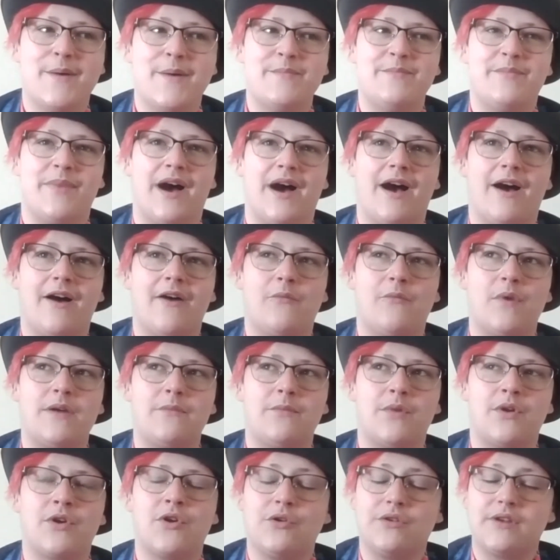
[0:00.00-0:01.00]
But we
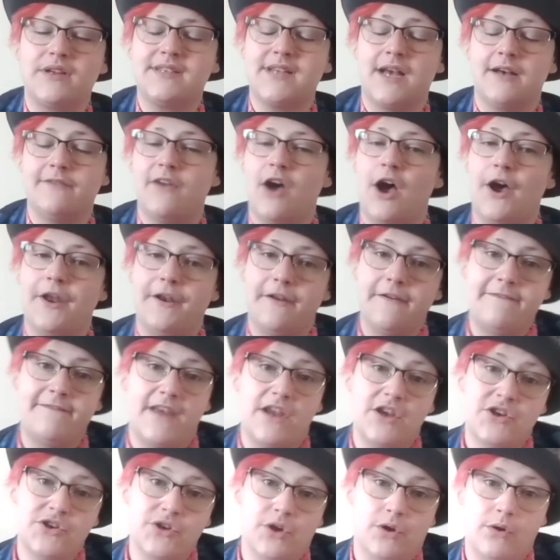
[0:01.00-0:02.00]
called ourselves
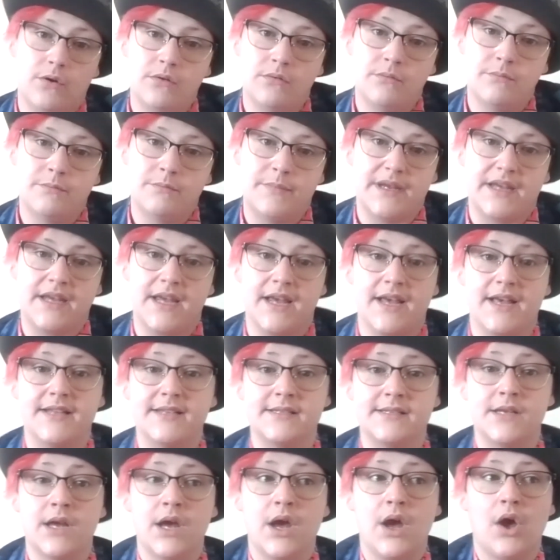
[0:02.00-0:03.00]
unofficial
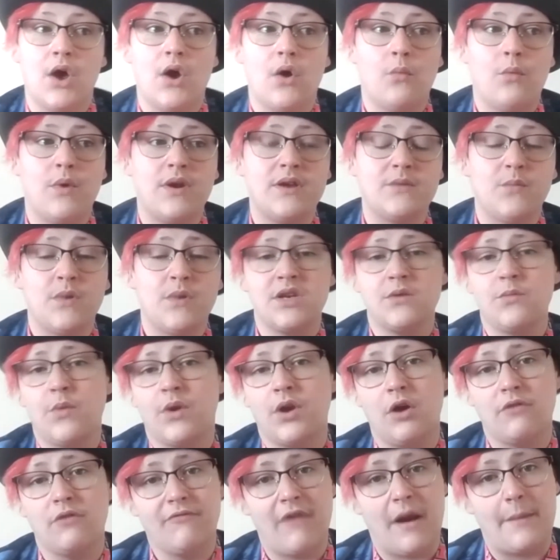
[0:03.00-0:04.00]
because we're
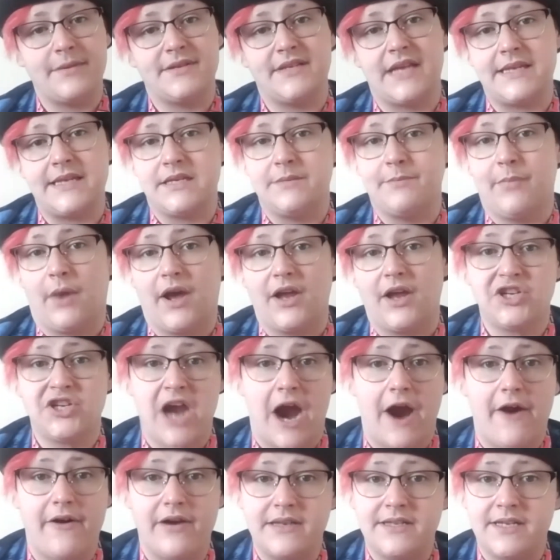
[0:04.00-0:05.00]
not represented by a
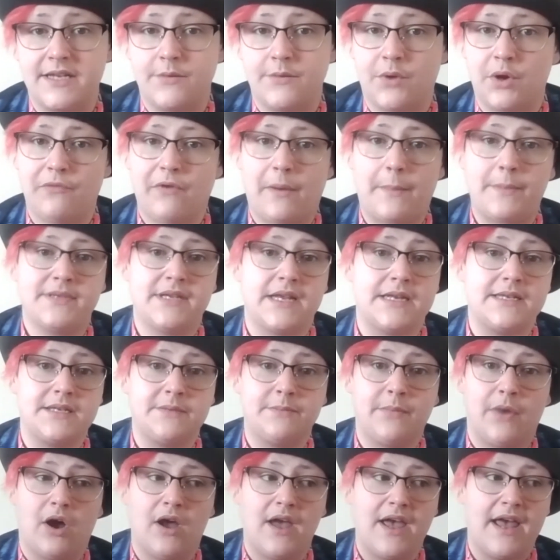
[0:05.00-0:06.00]
charity, we're not represented
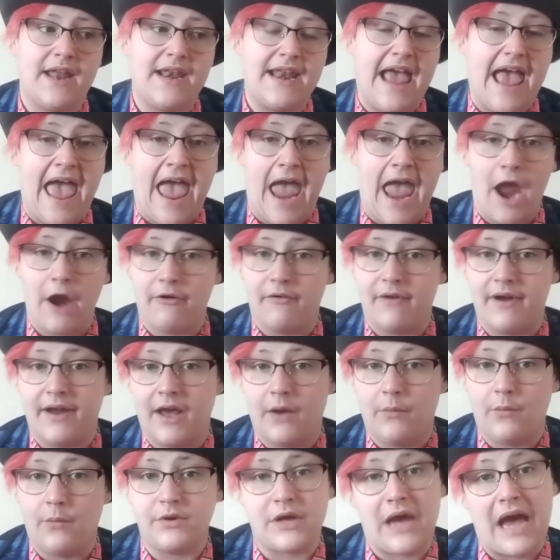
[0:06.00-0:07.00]
by an
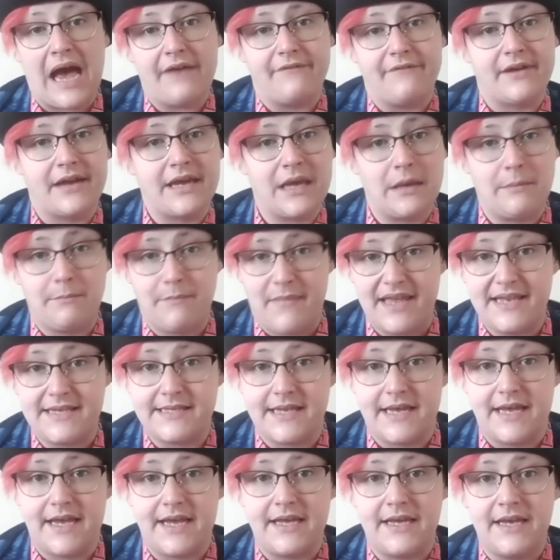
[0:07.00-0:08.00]
area, we don't have a
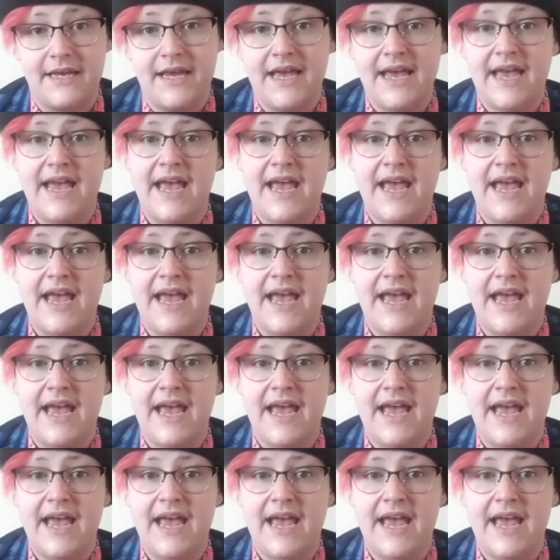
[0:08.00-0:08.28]
committee.